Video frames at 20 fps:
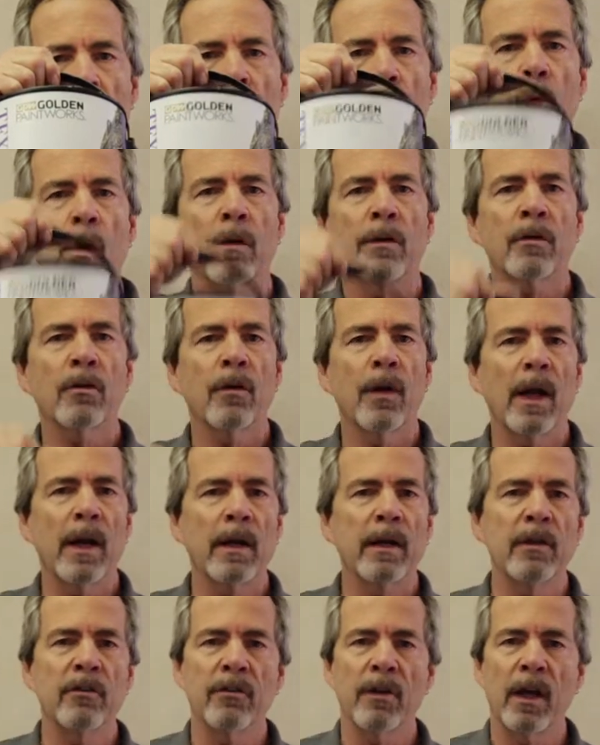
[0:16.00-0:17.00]
Weathered
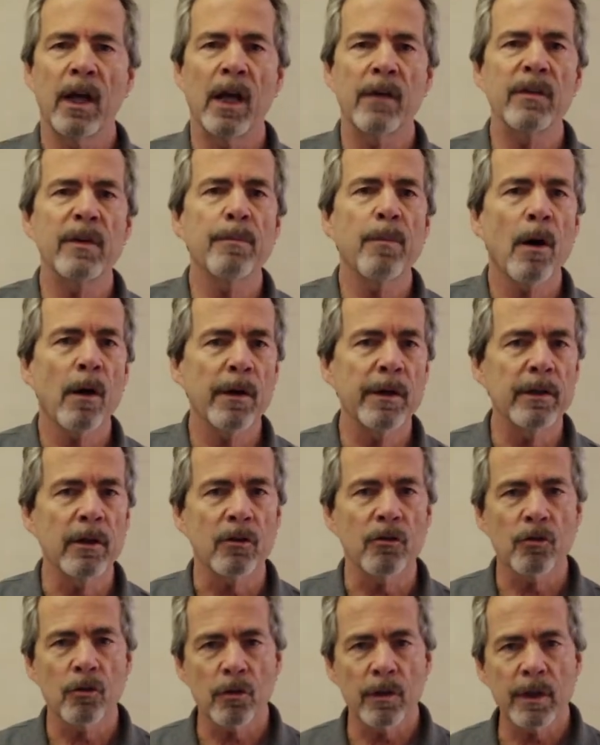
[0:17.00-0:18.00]
Granite is a heavy-bodied
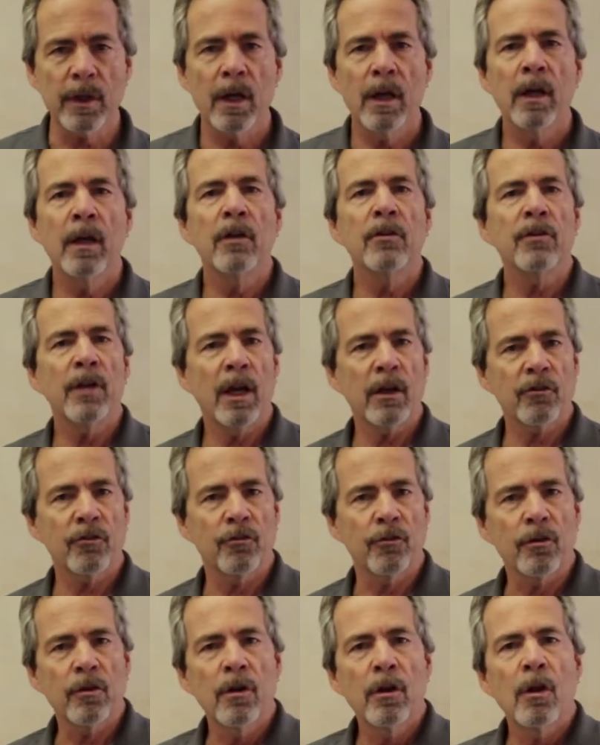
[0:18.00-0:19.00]
acrylic
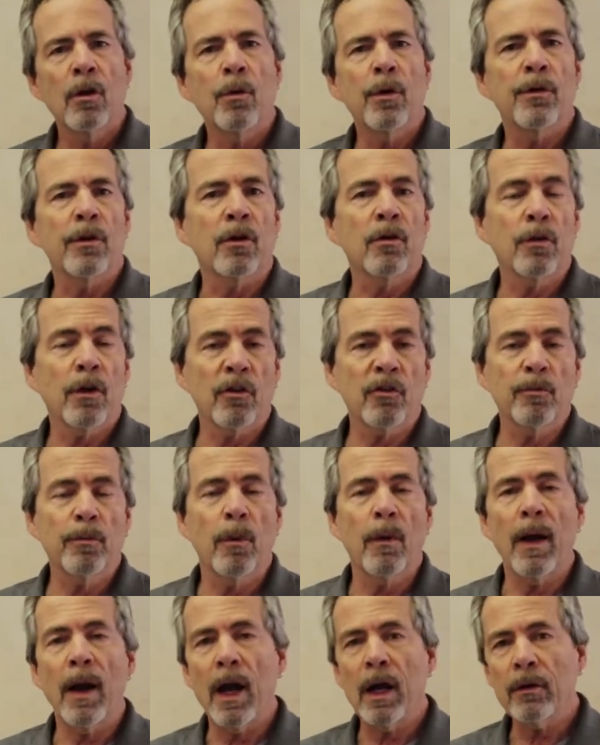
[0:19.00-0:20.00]
texture with a
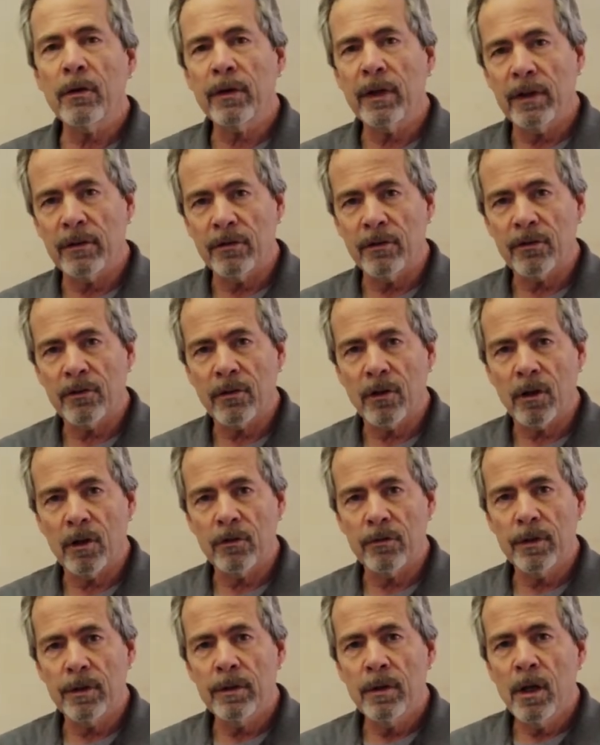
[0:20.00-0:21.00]
crushable aggregate inside
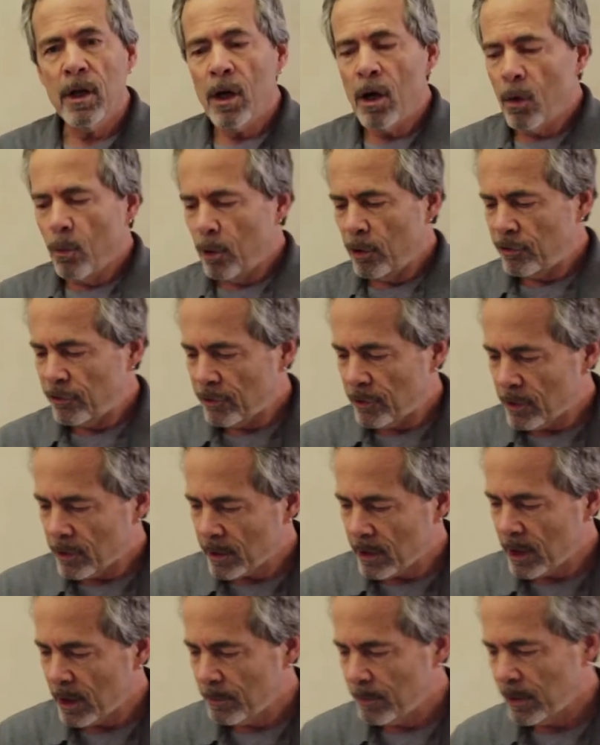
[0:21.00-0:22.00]
of it, which
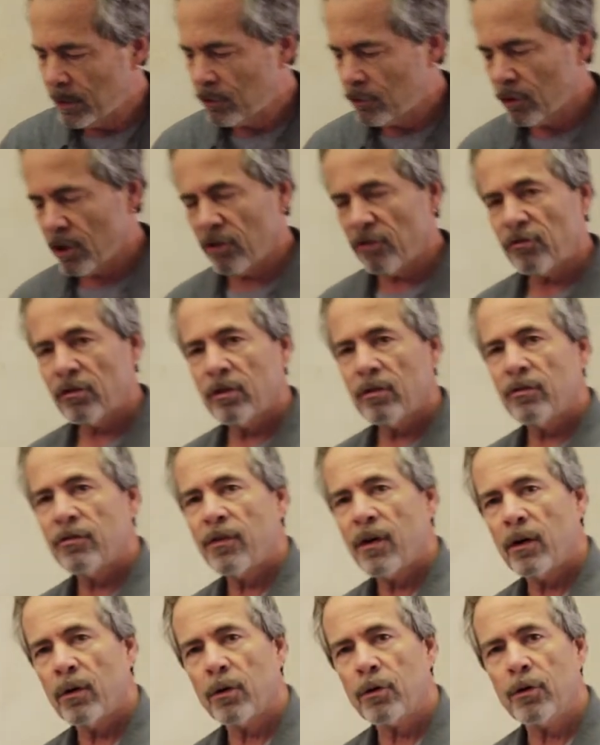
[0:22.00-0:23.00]
can be crushed on the
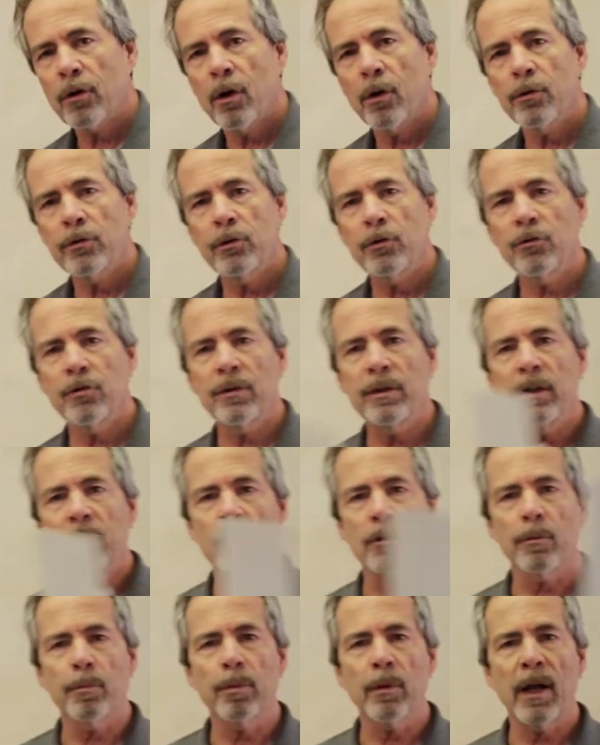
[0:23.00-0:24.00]
final coat using
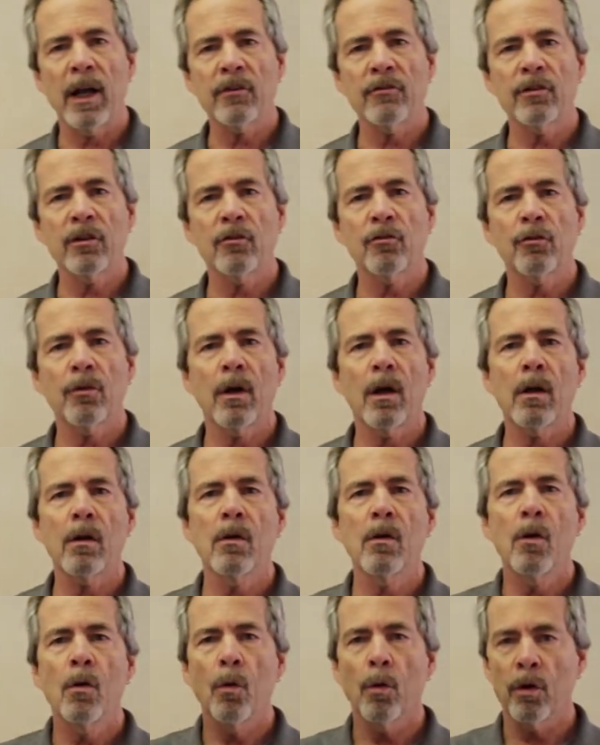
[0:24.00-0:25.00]
either a plastic
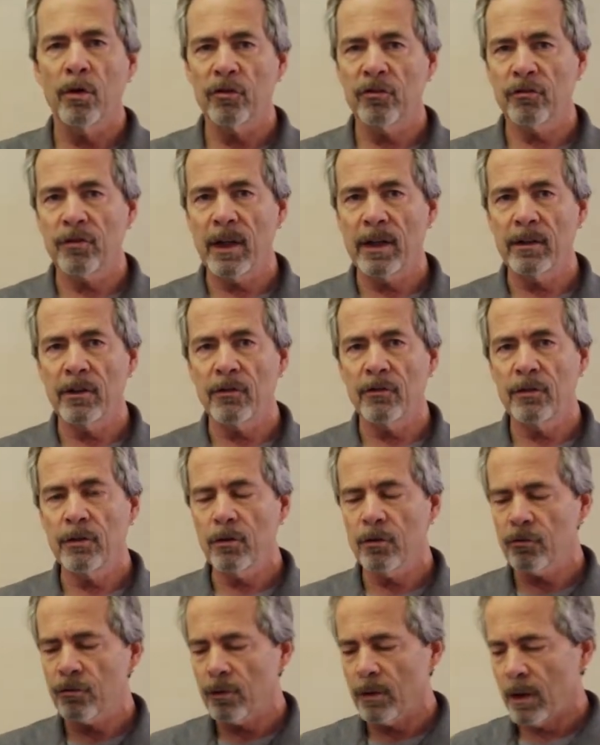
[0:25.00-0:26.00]
trowel or a stainless
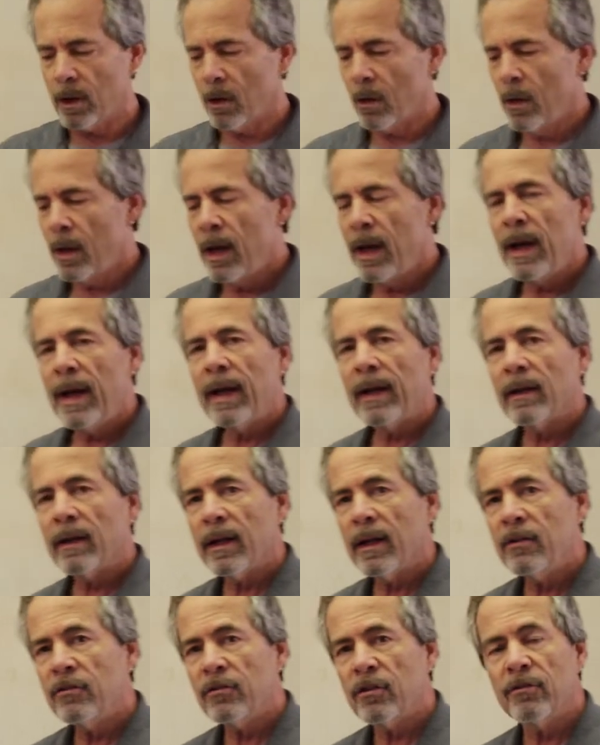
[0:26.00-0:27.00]
steel trowel, and
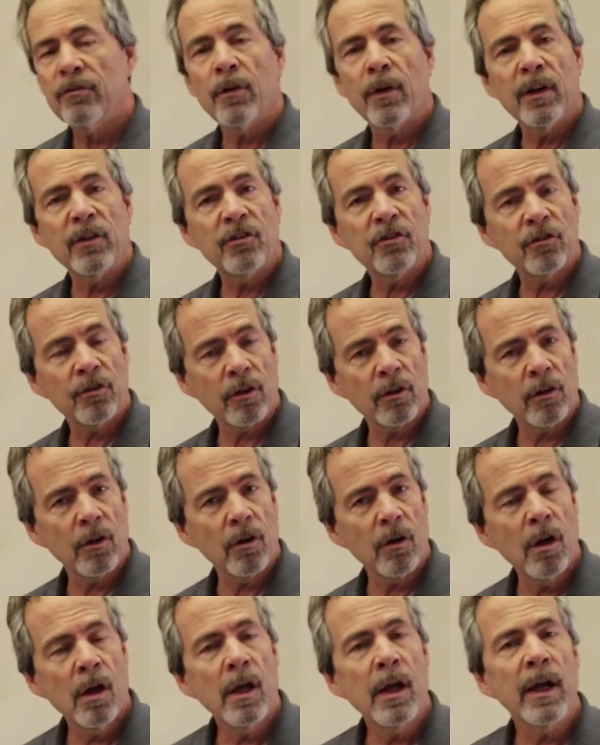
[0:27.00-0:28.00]
lends a very
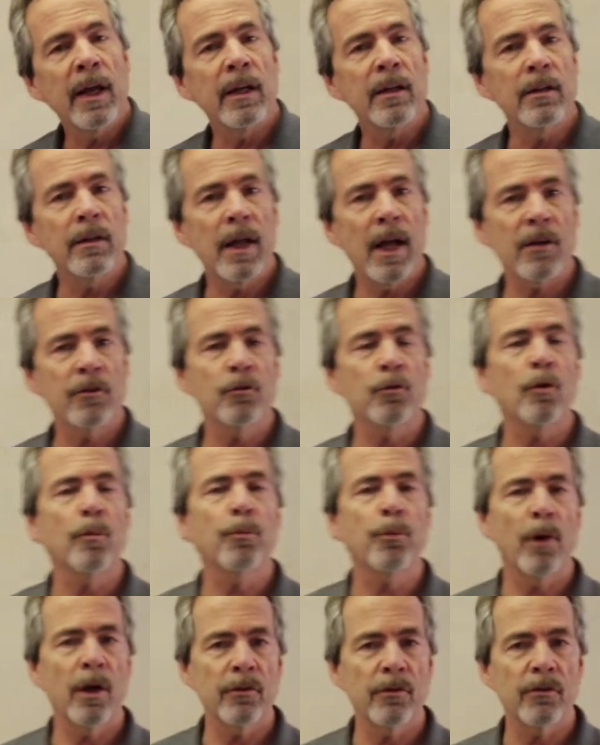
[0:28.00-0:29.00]
subtle and natural
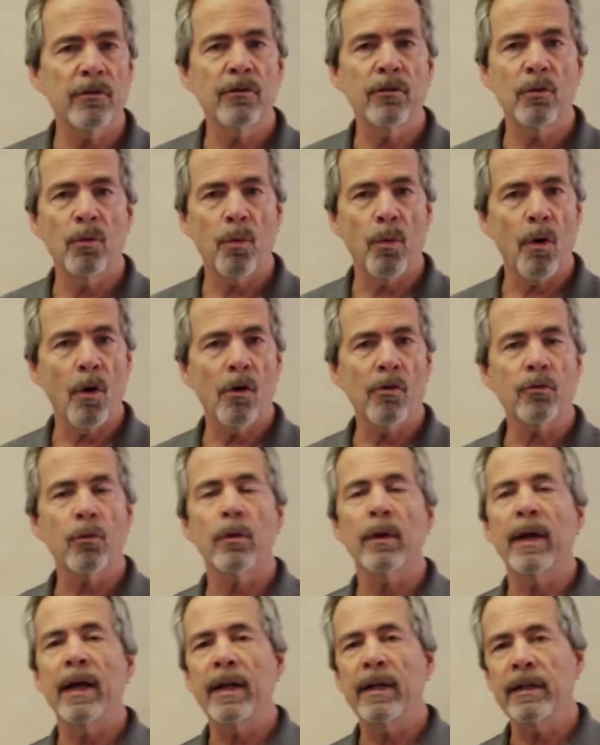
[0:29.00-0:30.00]
presence to walls
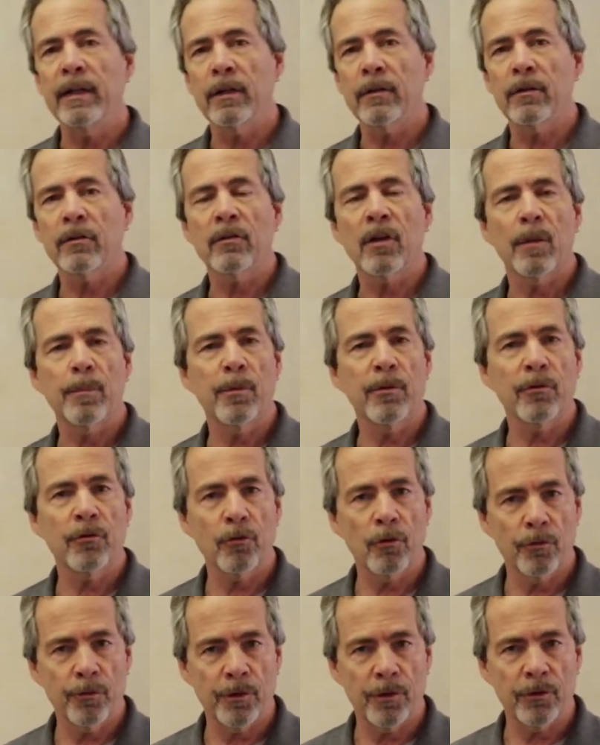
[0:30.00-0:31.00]
or any other type of
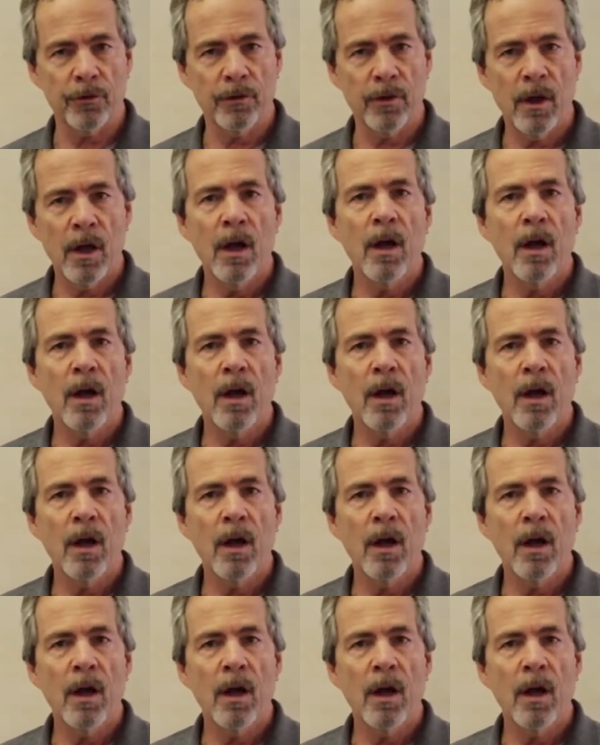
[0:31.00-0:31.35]
surface.